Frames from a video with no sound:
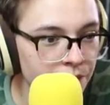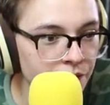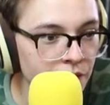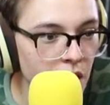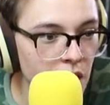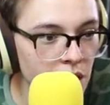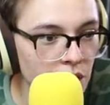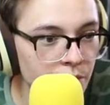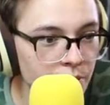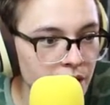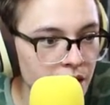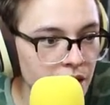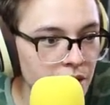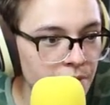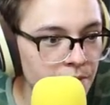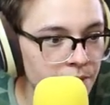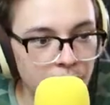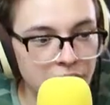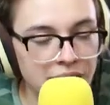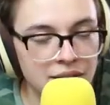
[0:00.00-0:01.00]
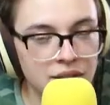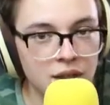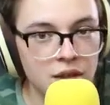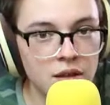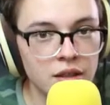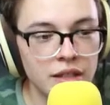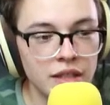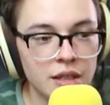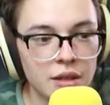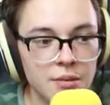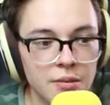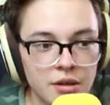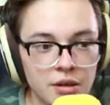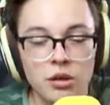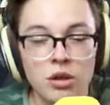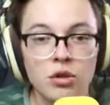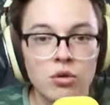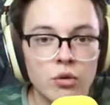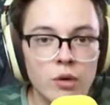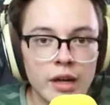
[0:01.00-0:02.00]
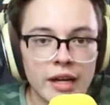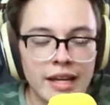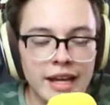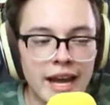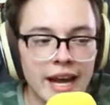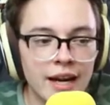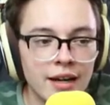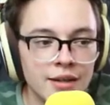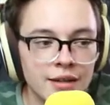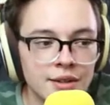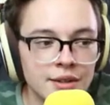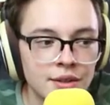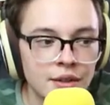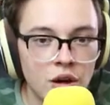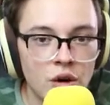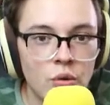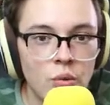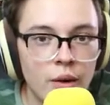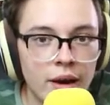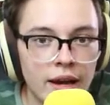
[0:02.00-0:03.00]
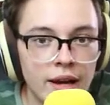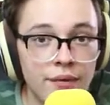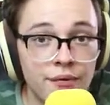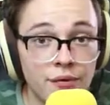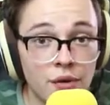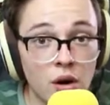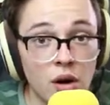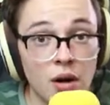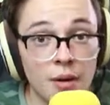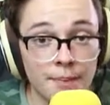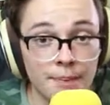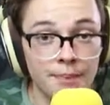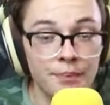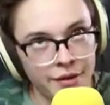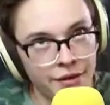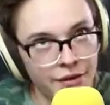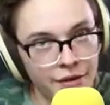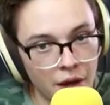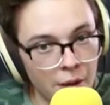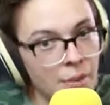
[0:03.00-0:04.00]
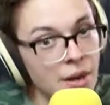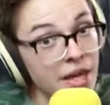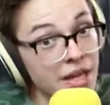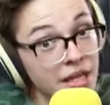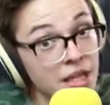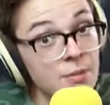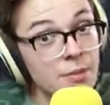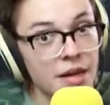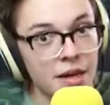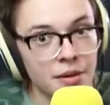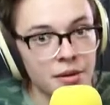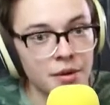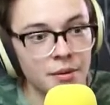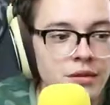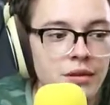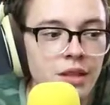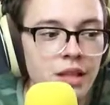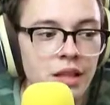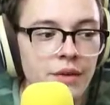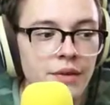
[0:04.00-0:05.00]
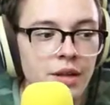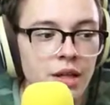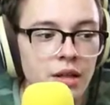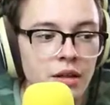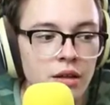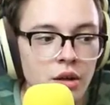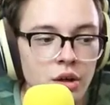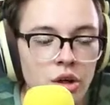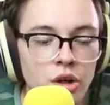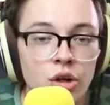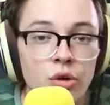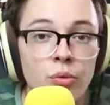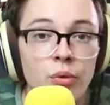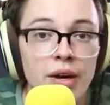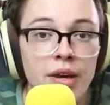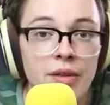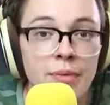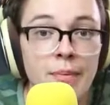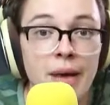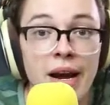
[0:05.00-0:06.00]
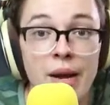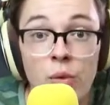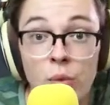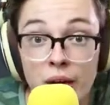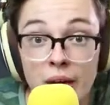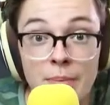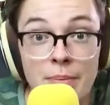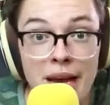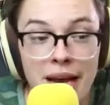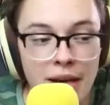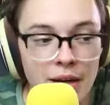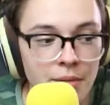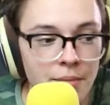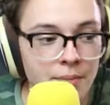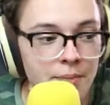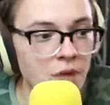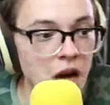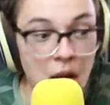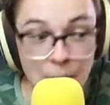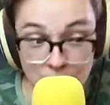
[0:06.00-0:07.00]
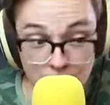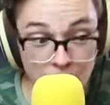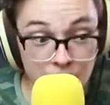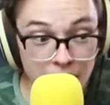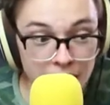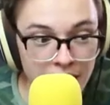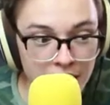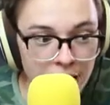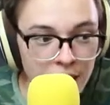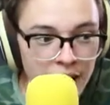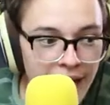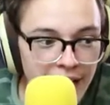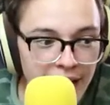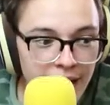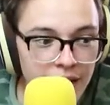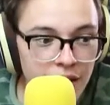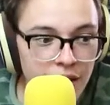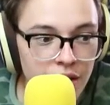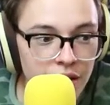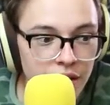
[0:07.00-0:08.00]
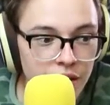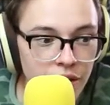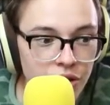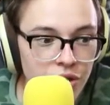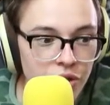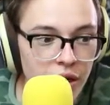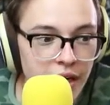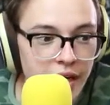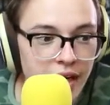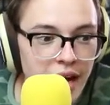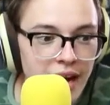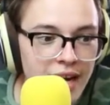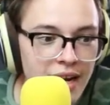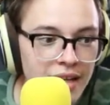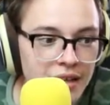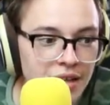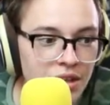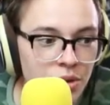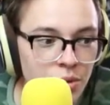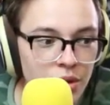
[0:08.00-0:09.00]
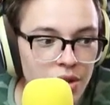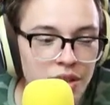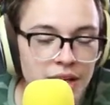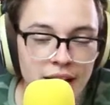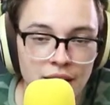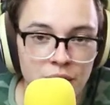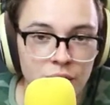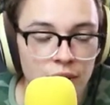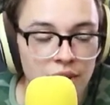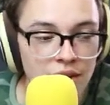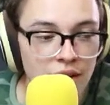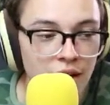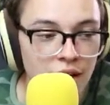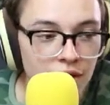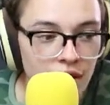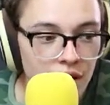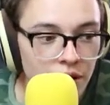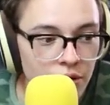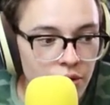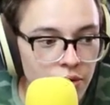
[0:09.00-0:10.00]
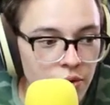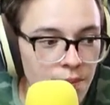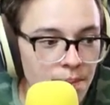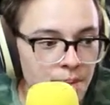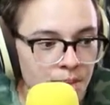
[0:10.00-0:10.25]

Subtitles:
Follow me. Basically luring Candace away from the behemoth, leaving her with my wingman. Option B, hand on her drink. I got this one, the next one's on you.